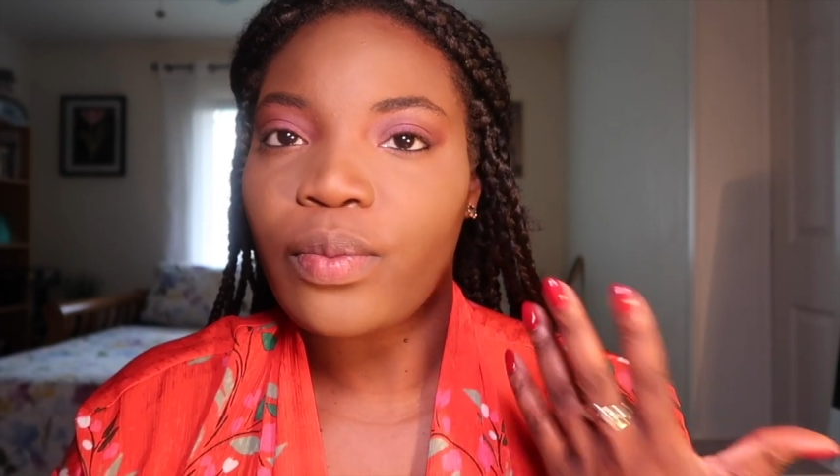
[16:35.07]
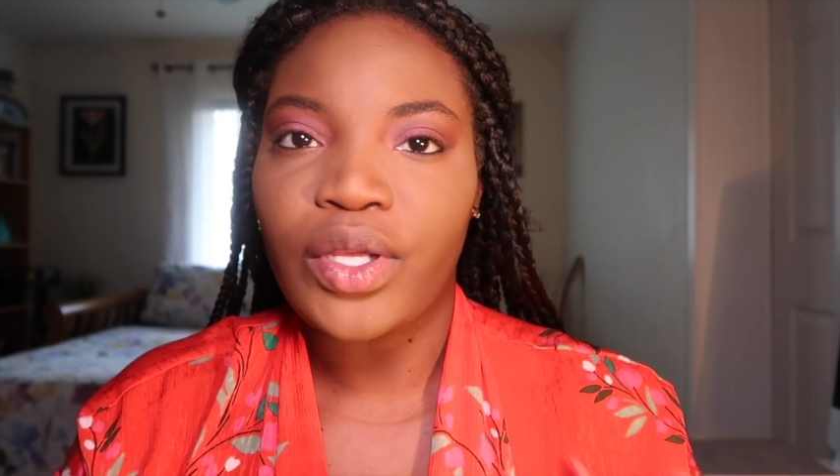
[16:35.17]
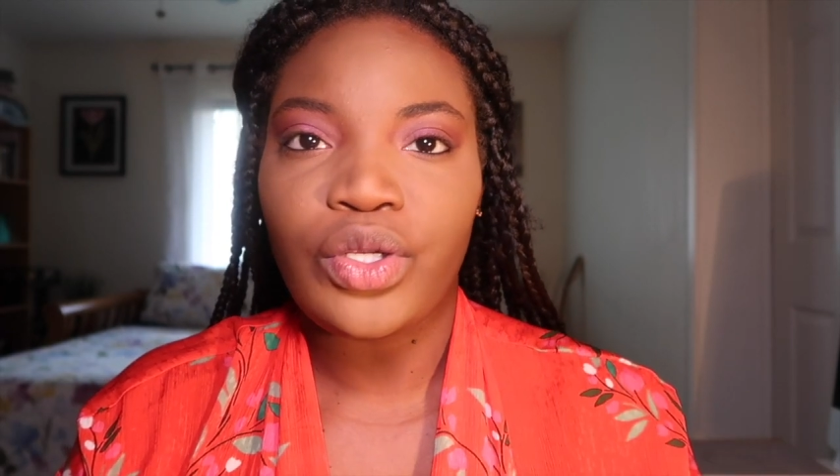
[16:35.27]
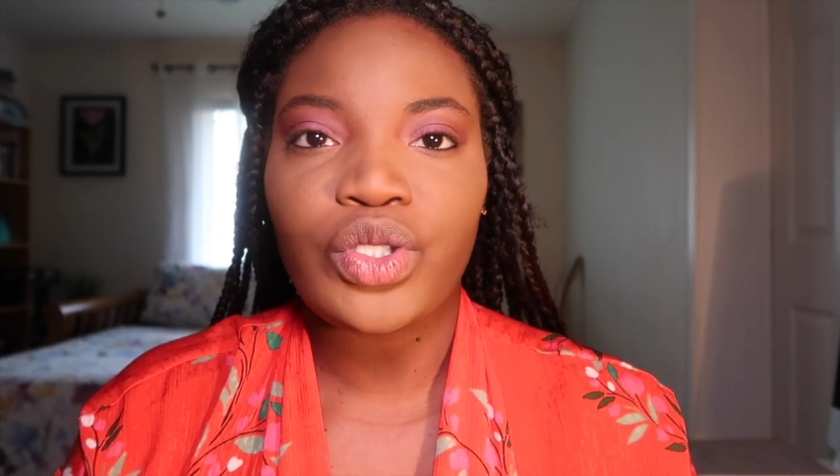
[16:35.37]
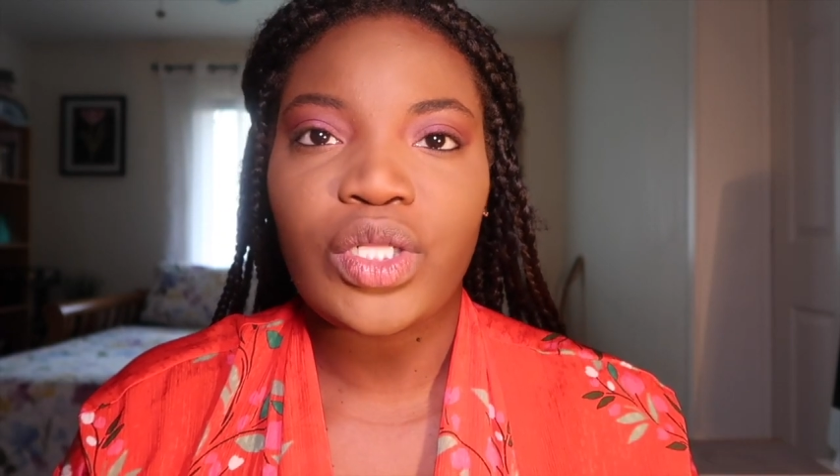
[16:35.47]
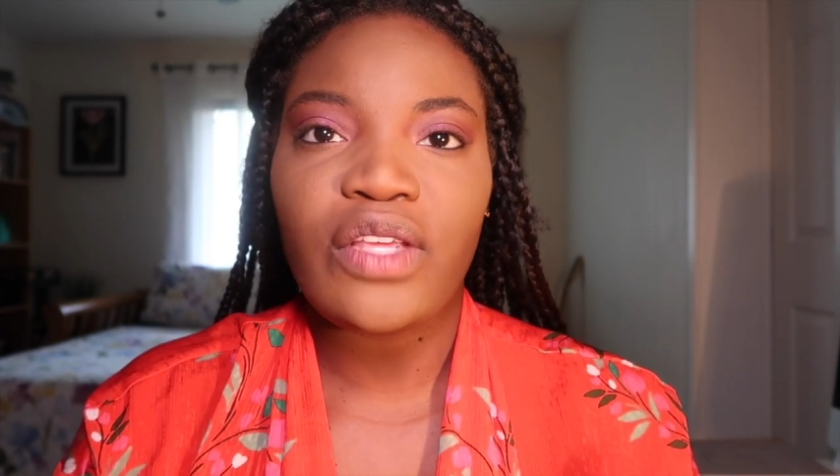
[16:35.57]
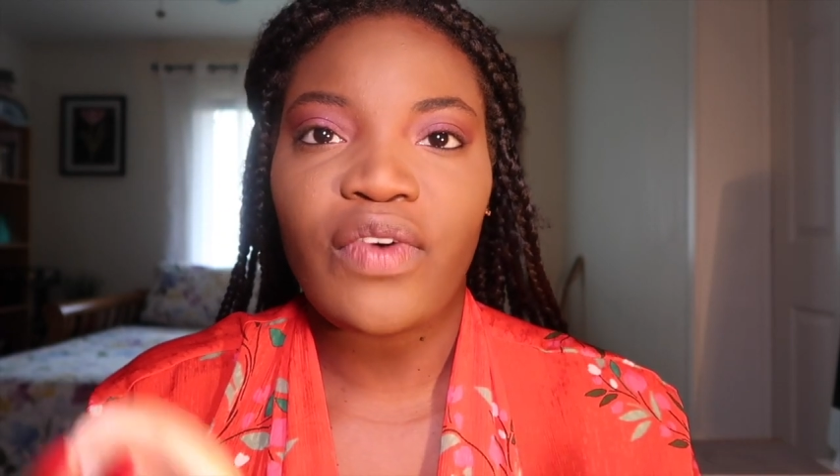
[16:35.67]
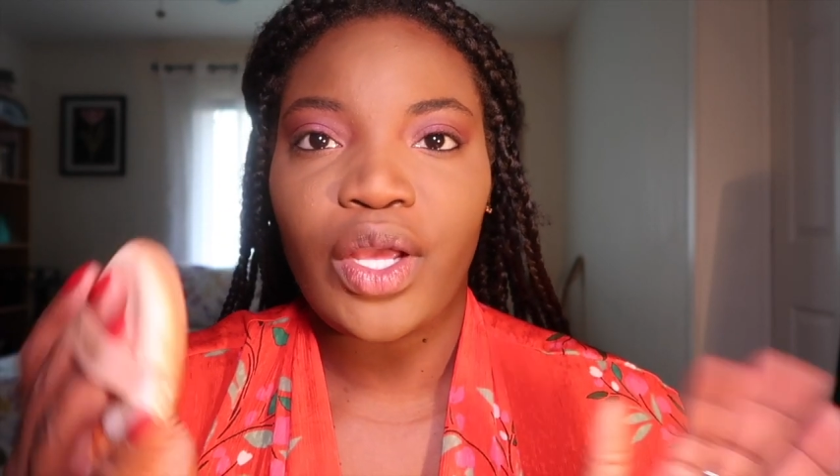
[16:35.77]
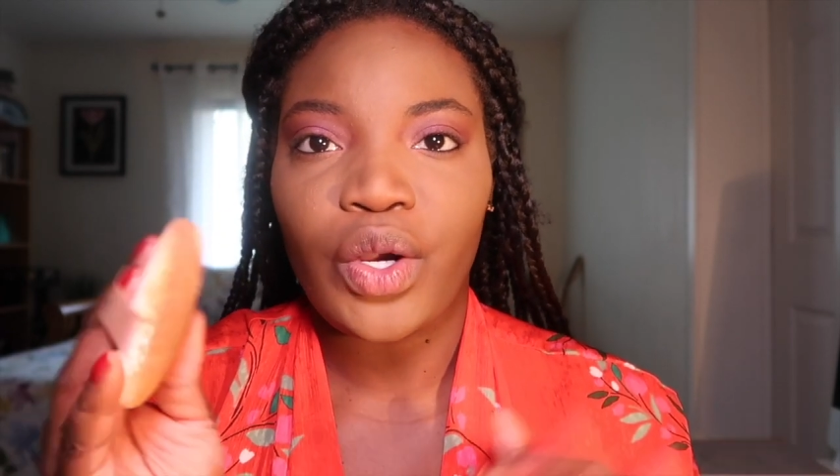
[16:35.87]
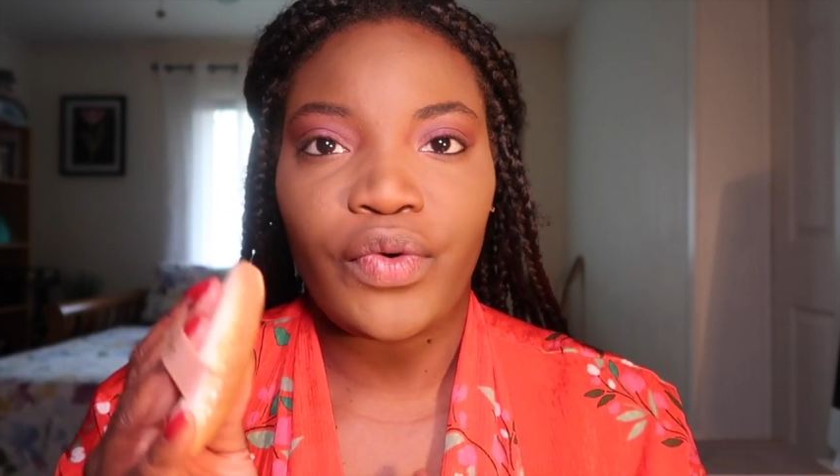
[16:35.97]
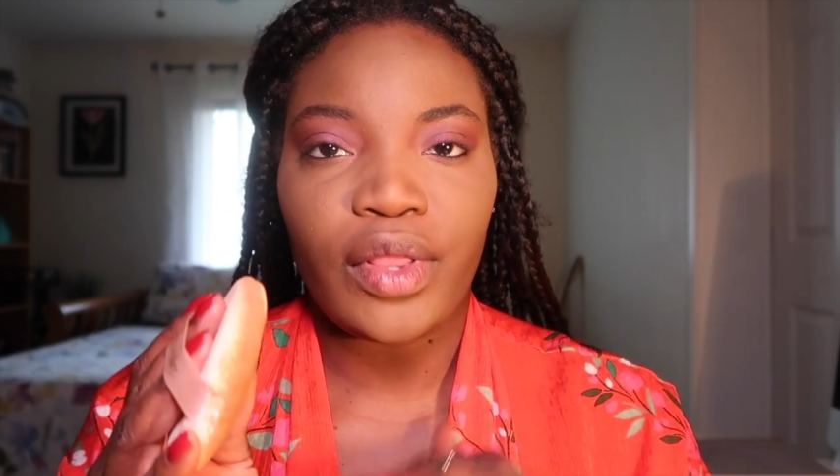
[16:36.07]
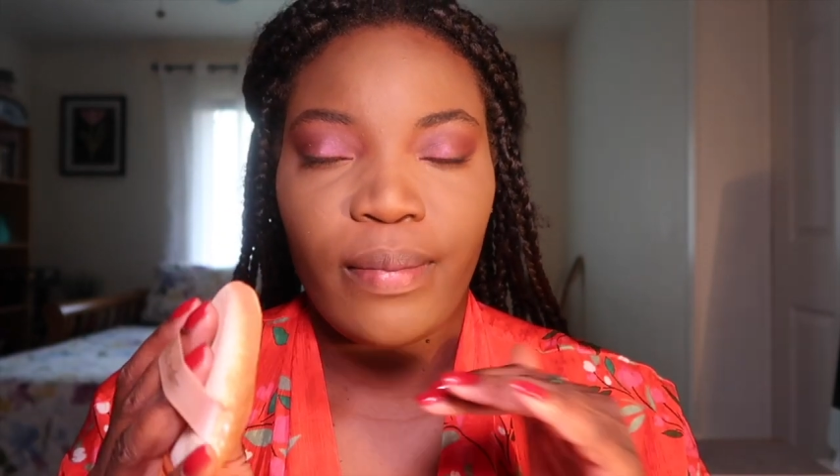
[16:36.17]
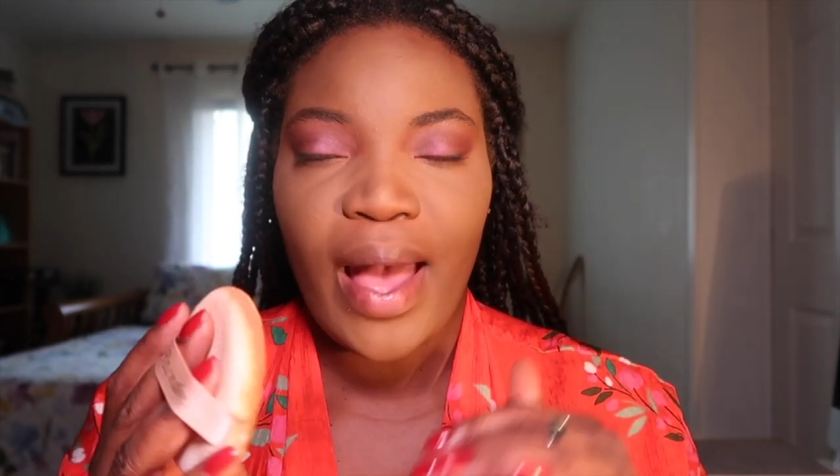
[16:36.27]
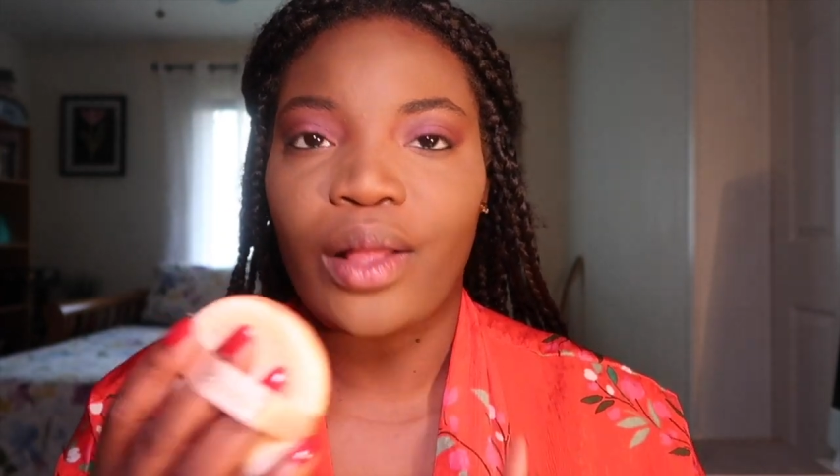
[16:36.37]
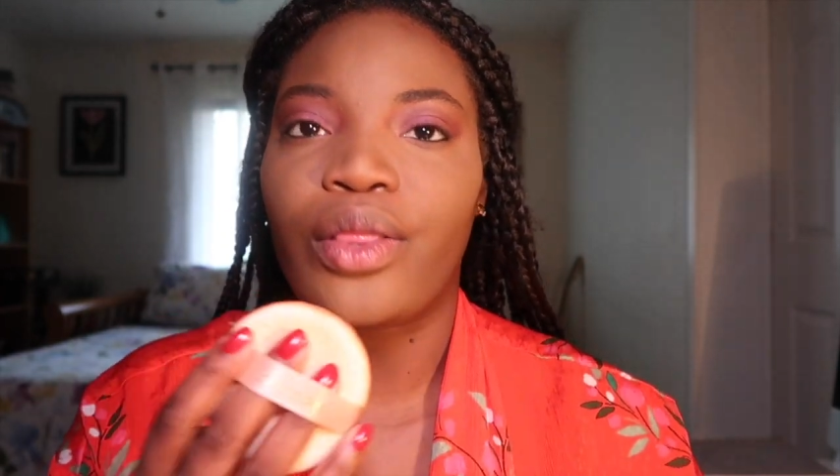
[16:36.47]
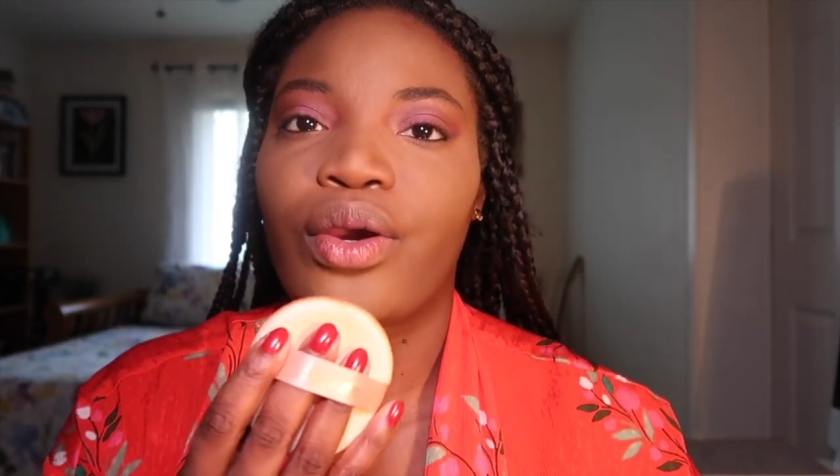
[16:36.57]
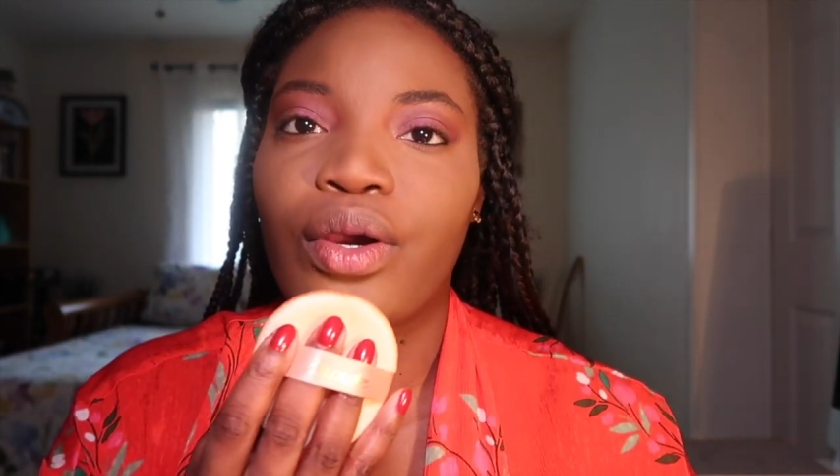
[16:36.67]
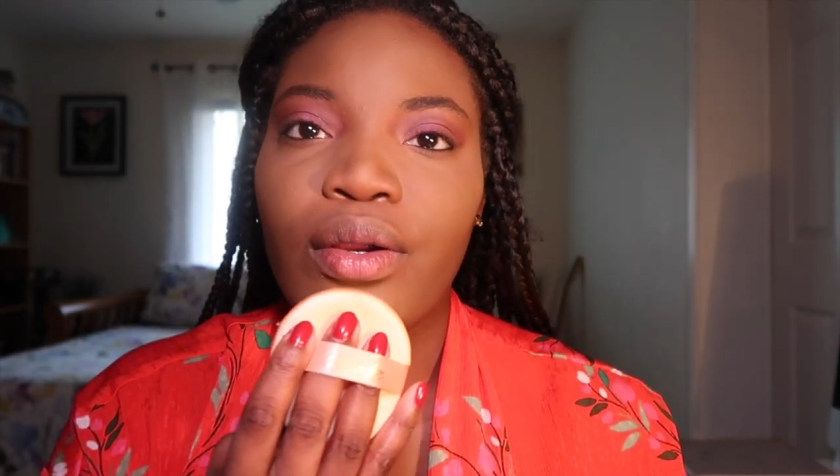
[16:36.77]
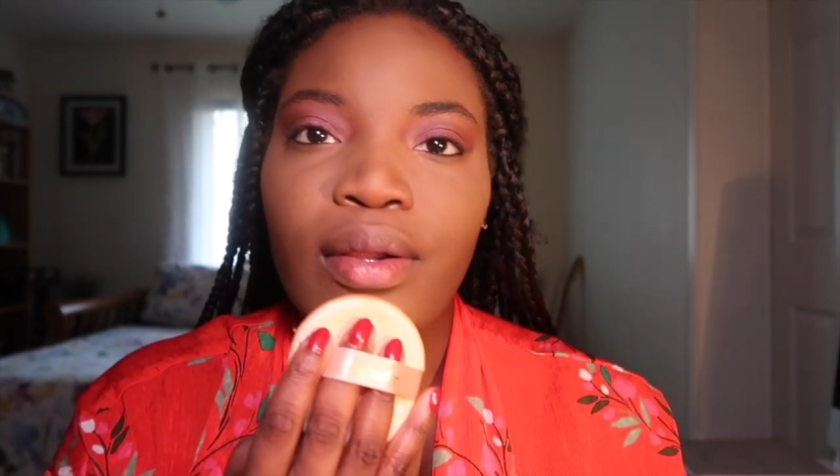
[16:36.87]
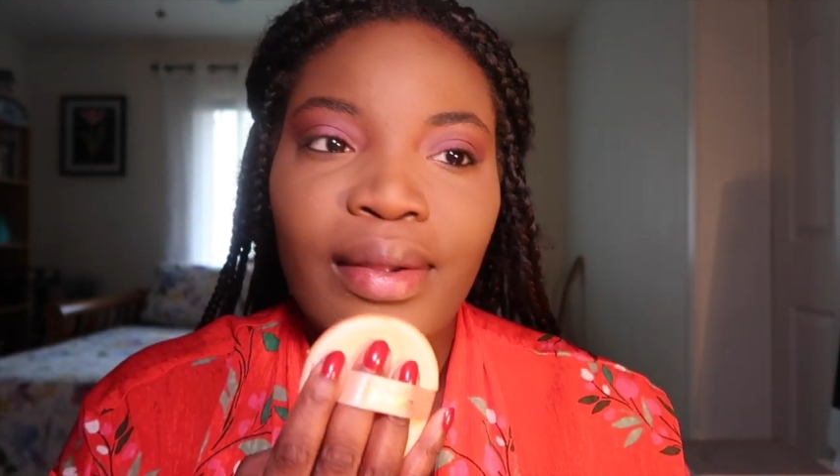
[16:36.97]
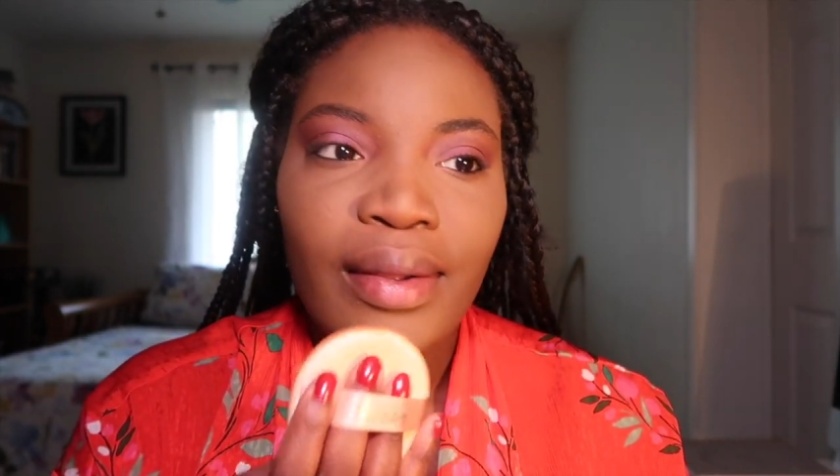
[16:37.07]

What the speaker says: But usually if I go with the powder,